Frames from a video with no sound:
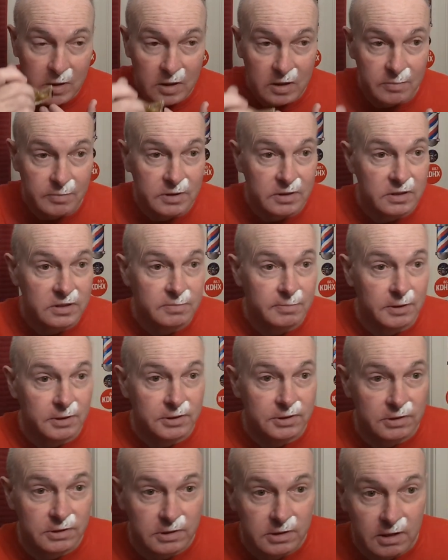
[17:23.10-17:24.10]
Got to be
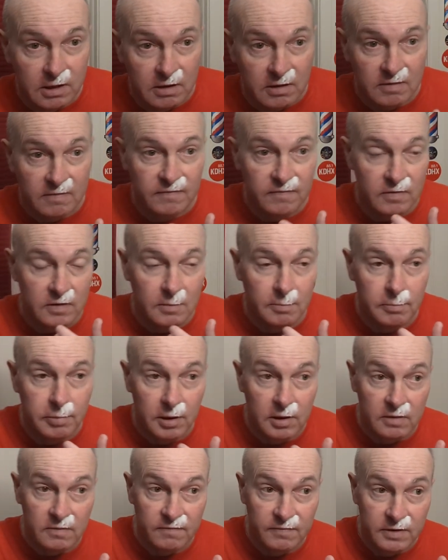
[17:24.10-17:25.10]
especially careful
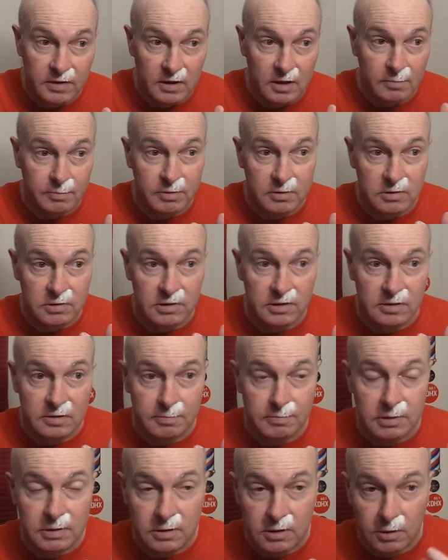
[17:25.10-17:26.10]
above the upper
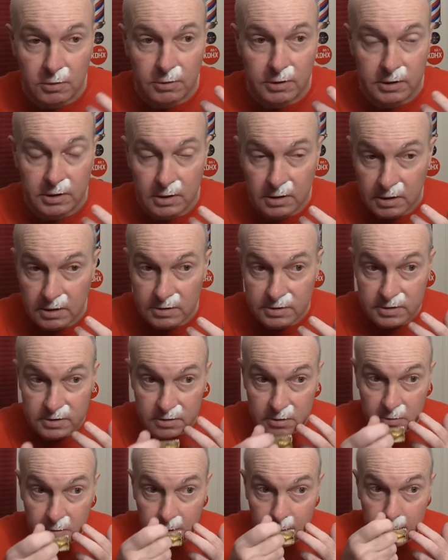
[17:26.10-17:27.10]
lip going
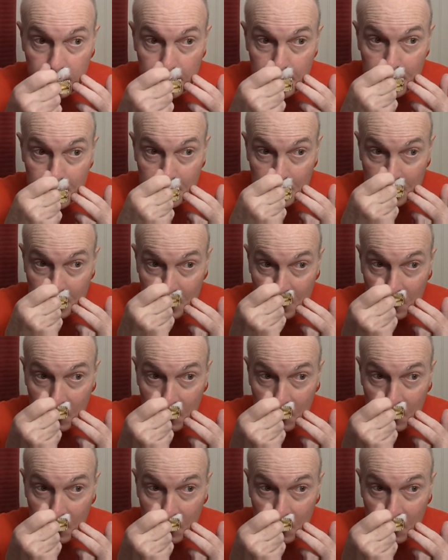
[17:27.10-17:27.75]
against the grain.